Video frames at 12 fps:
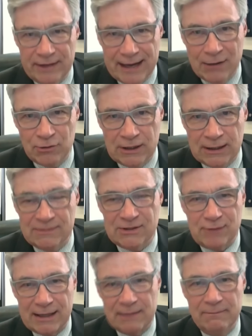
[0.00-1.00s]
the
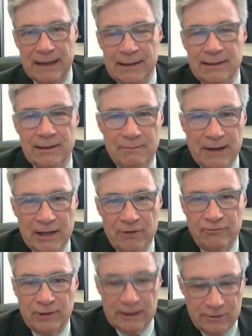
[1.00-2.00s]
outcomes recommended by
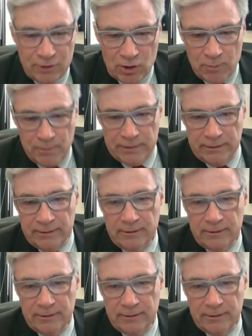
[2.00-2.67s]
the front group